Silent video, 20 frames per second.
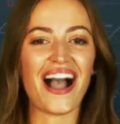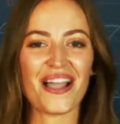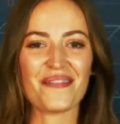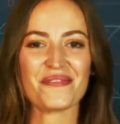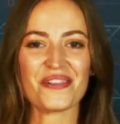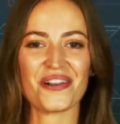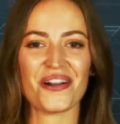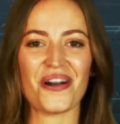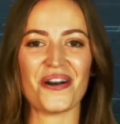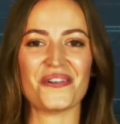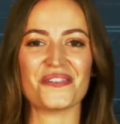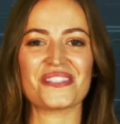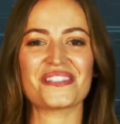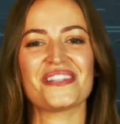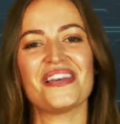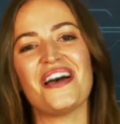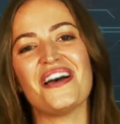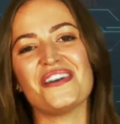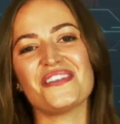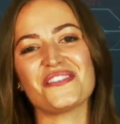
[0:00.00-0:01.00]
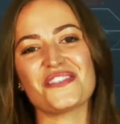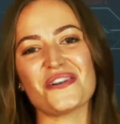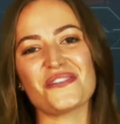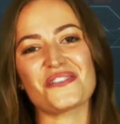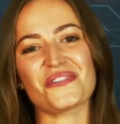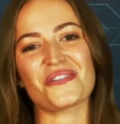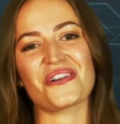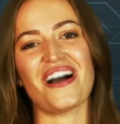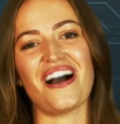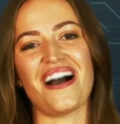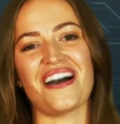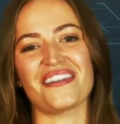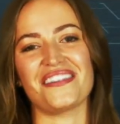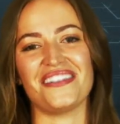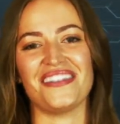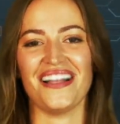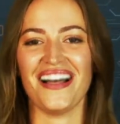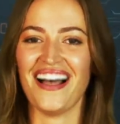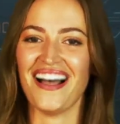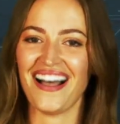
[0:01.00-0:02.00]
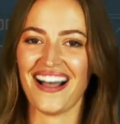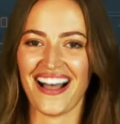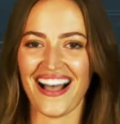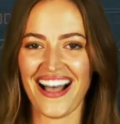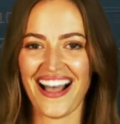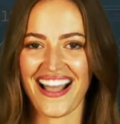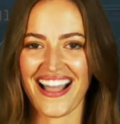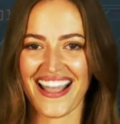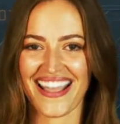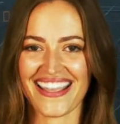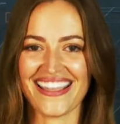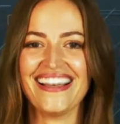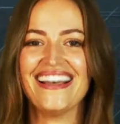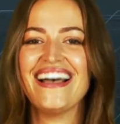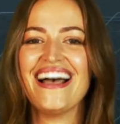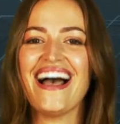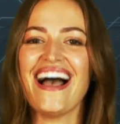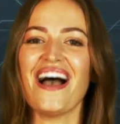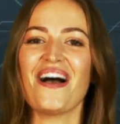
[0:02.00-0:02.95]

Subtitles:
I'm your host, JoJo Cottle. Hi.